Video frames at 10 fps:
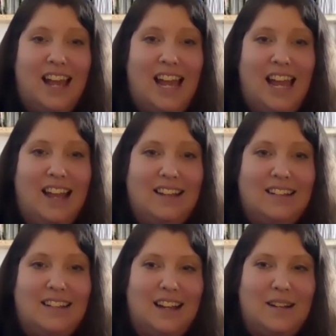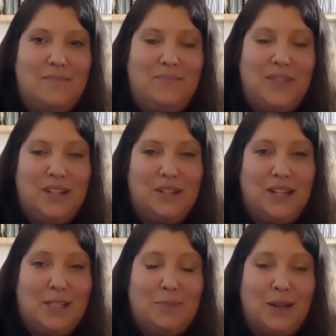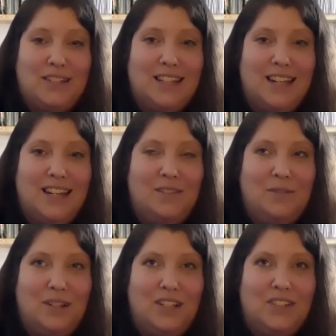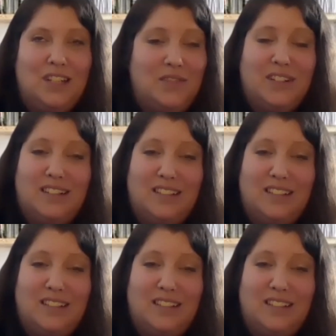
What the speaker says: And, they expressed that it was different,